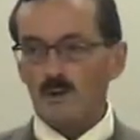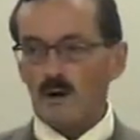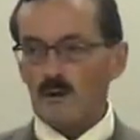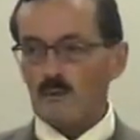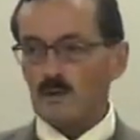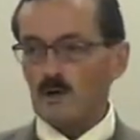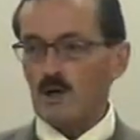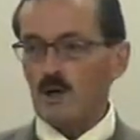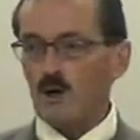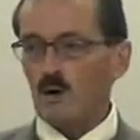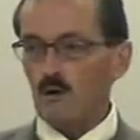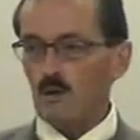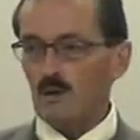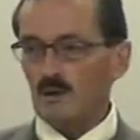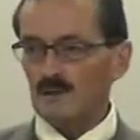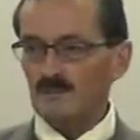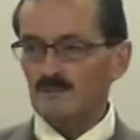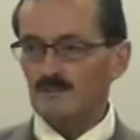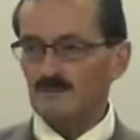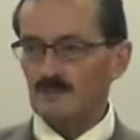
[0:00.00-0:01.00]
We were a
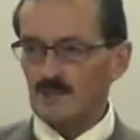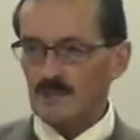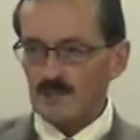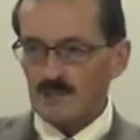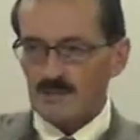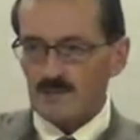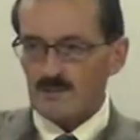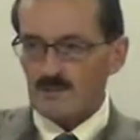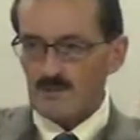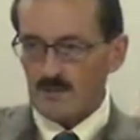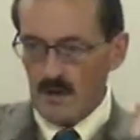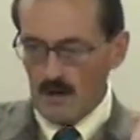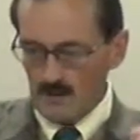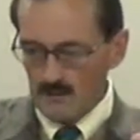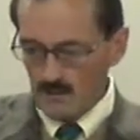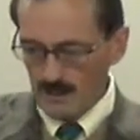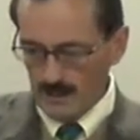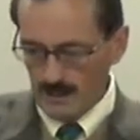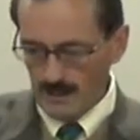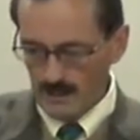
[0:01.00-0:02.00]
hole. We just
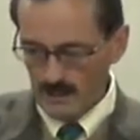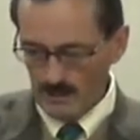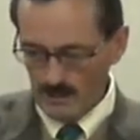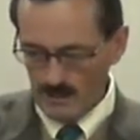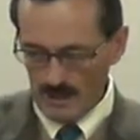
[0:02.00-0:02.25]
start digging